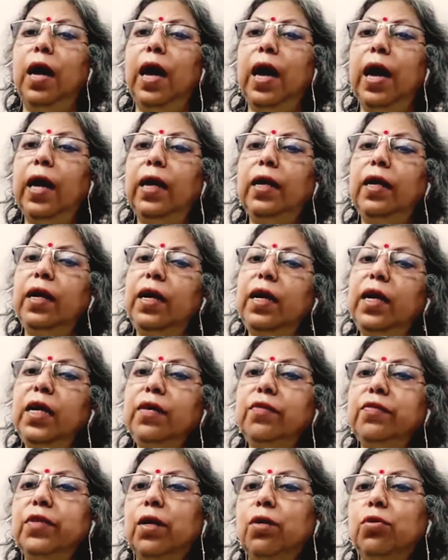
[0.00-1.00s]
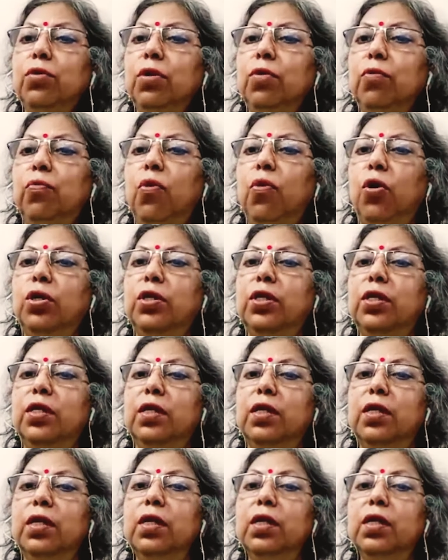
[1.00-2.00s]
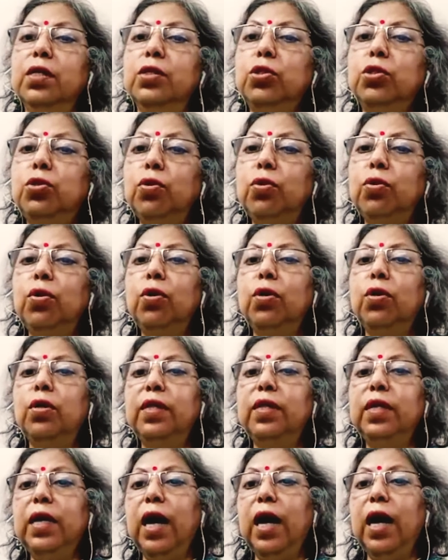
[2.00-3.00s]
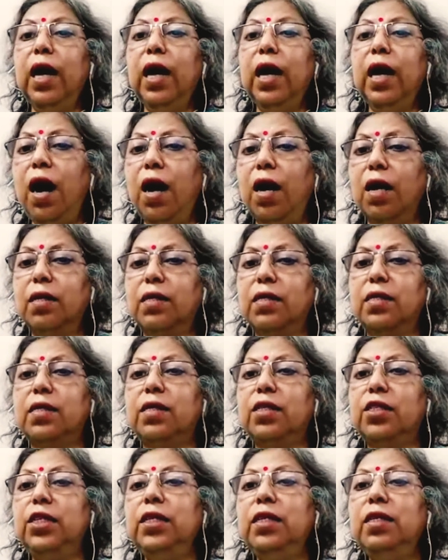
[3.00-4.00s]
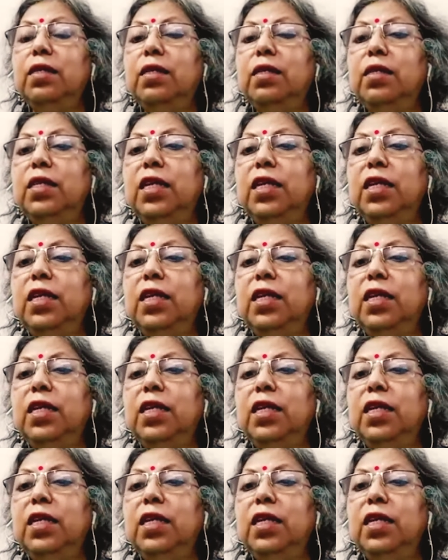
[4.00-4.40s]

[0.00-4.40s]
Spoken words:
and leaves out the water. So the arts, she